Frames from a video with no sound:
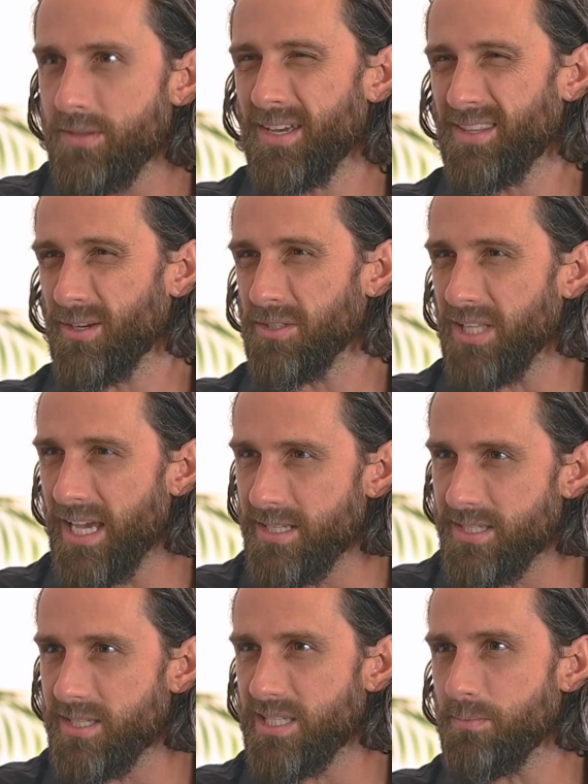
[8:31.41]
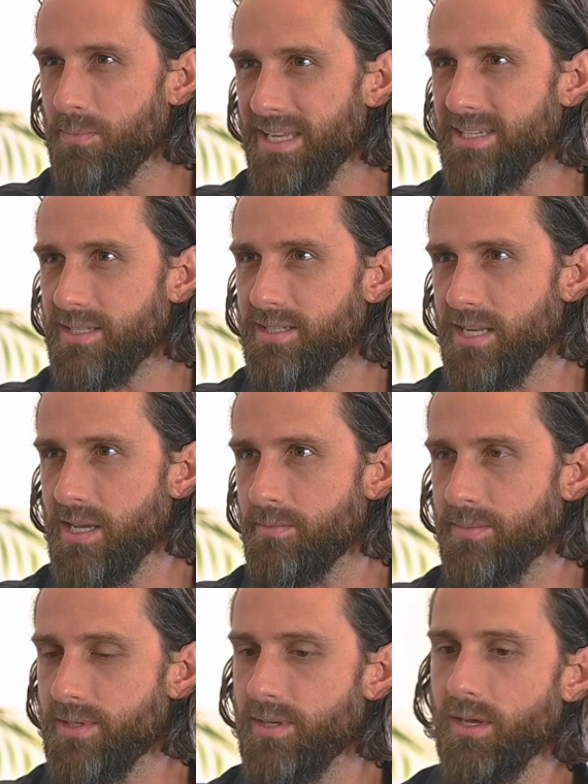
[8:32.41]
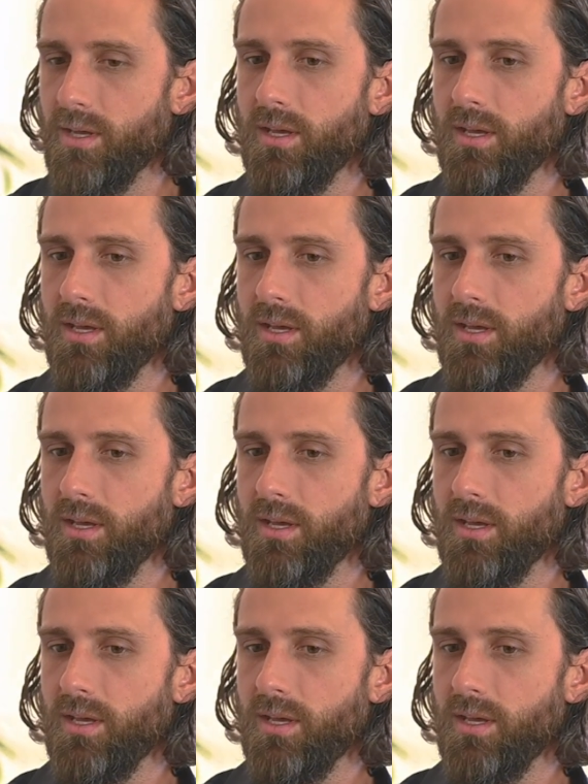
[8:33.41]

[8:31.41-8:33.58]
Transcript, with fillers: Like their lights been dimmed